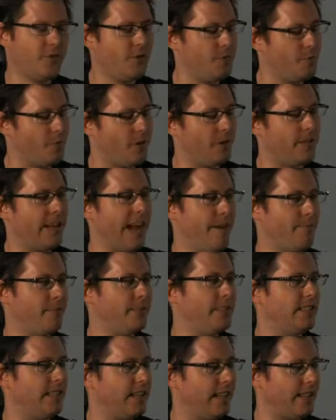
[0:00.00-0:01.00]
in the world
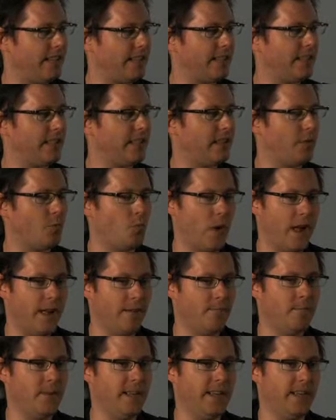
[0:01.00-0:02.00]
happening, and I think that the web
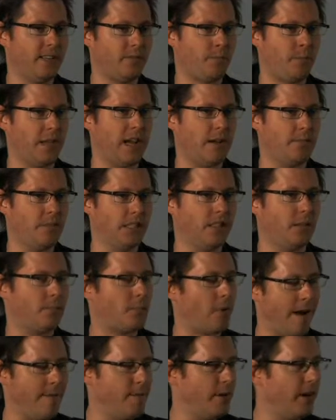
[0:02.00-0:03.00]
is becoming the
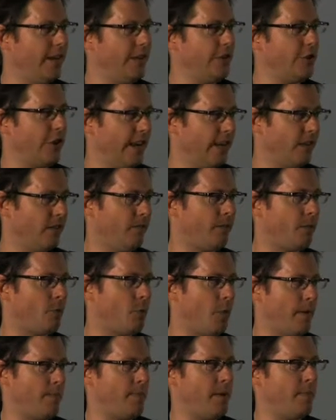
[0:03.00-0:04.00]
primary channel for
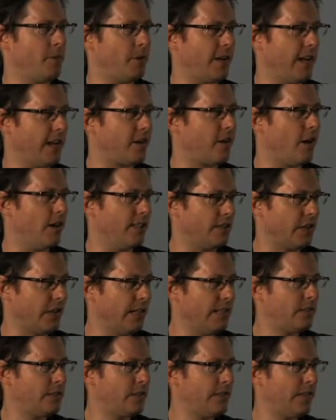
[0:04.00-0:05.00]
where people get
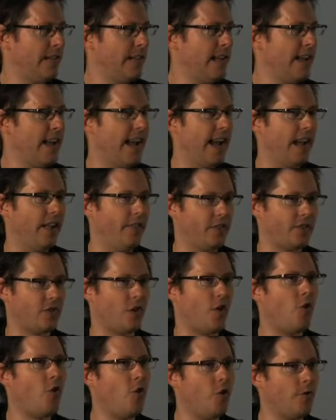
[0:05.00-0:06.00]
content. And there's a
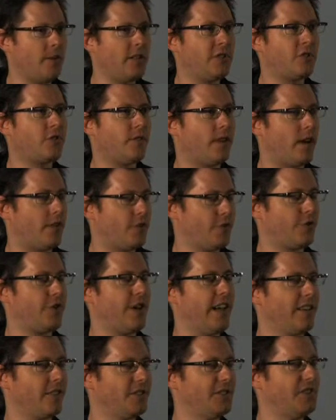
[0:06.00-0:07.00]
whole bunch of other
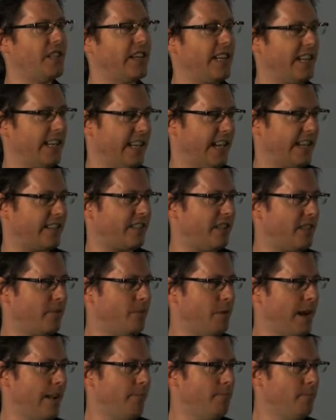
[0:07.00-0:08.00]
channels that connect to the
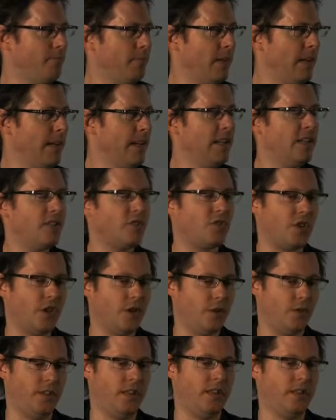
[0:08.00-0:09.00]
web.
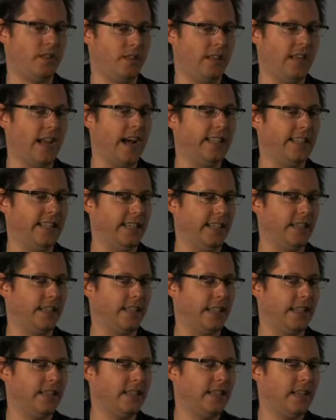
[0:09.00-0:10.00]
So the, the idea
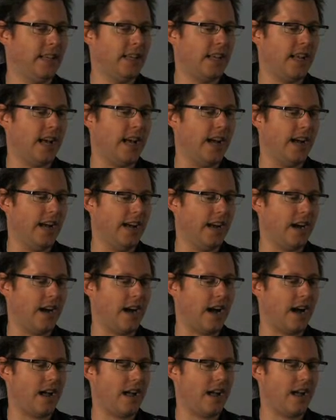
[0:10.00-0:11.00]
that uh,
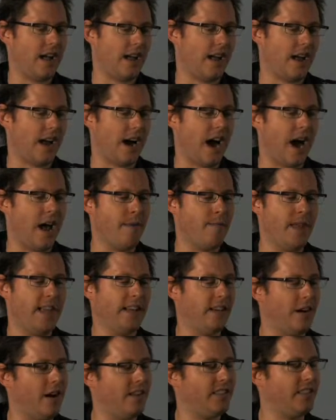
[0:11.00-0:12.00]
I may
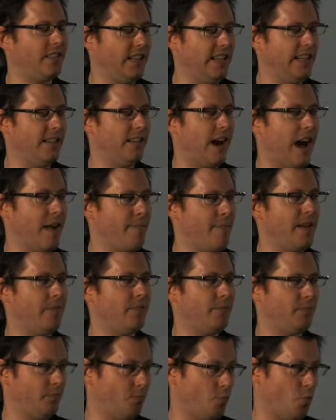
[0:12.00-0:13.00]
not need, I may
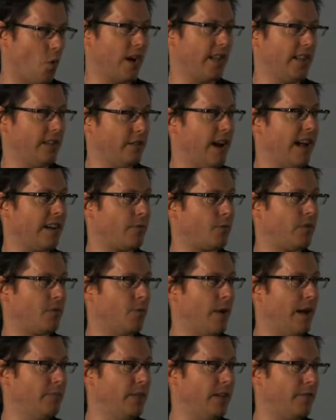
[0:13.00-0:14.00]
want to interact with the
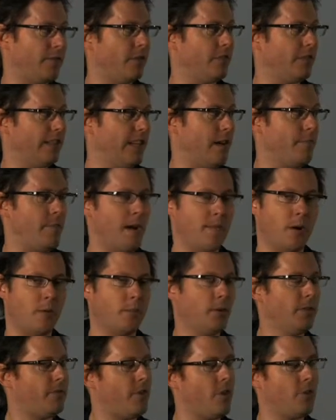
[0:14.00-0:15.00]
web differently on my
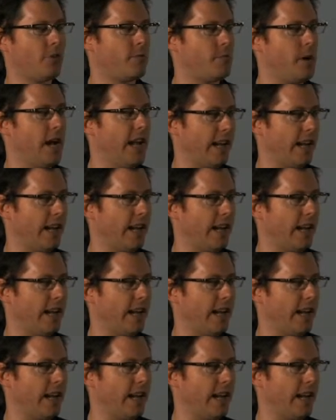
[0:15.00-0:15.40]
mobile phone or my